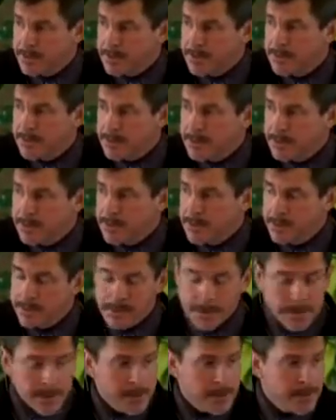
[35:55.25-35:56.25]

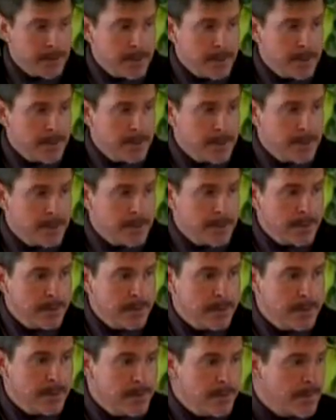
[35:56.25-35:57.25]

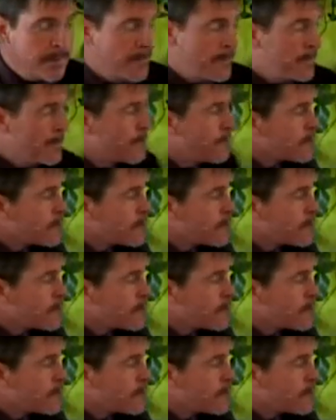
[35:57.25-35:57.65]
[no speech]